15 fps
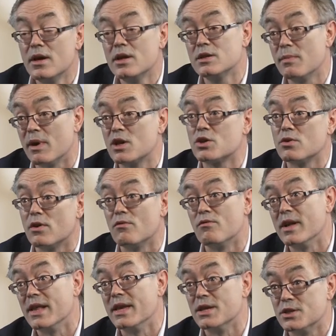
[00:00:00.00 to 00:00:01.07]
to make sure it
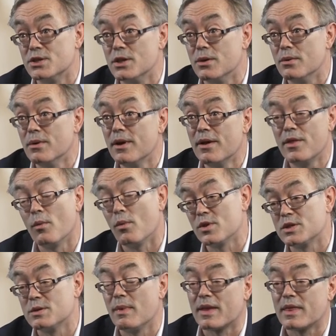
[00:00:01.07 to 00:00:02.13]
really is you that
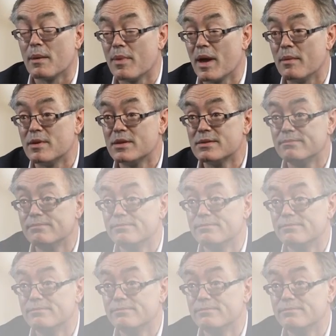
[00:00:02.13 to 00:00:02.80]
wants to make that payment.